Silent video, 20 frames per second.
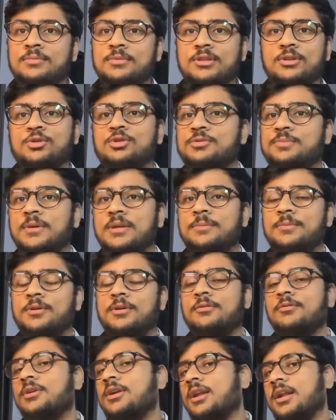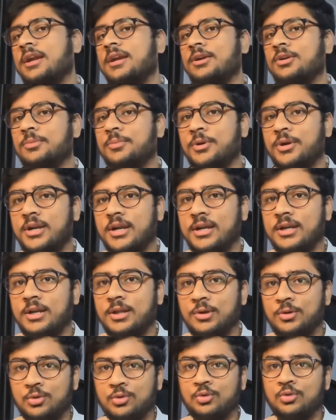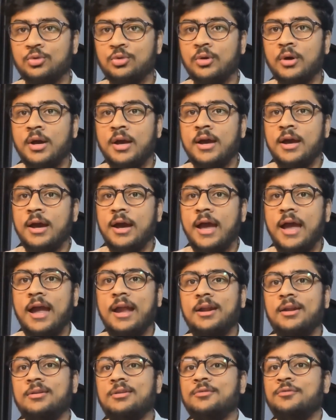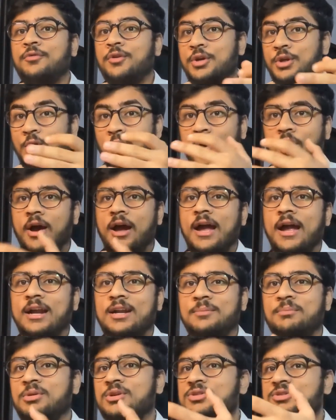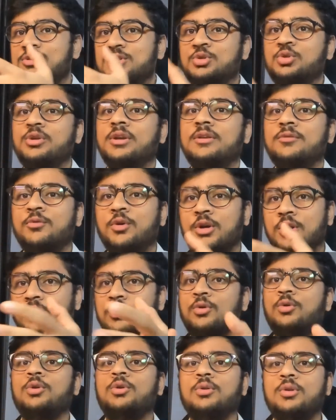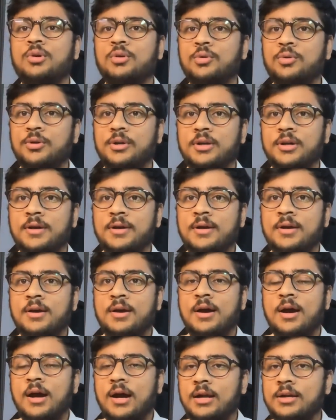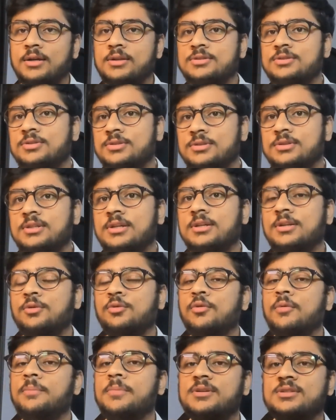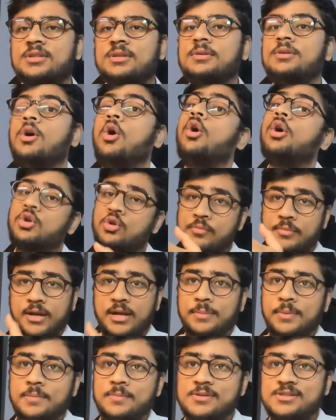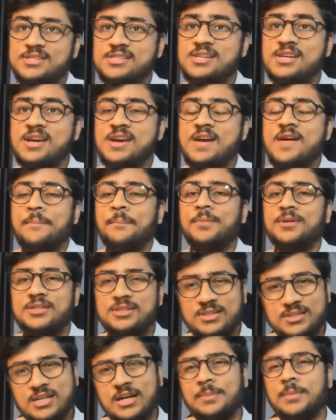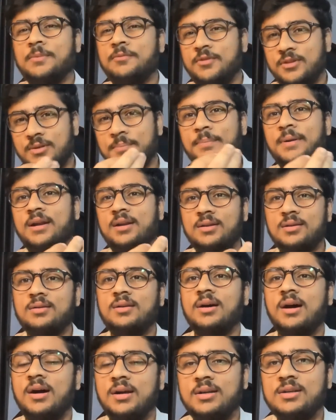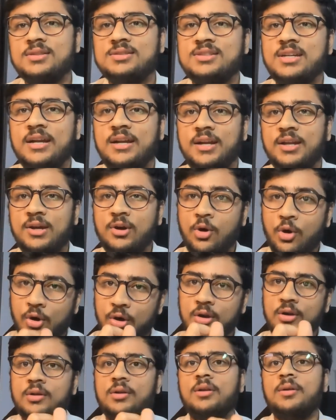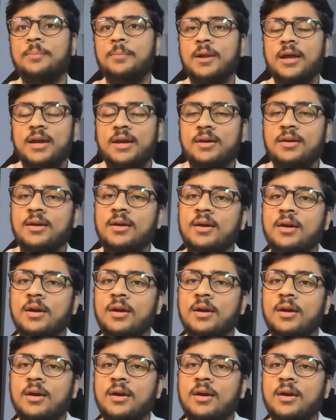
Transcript: Those people were trying to protect you and for your act because you didn't want to go to the court. Understood that you were busy or you might be busy, but just come up with a better understanding or a reply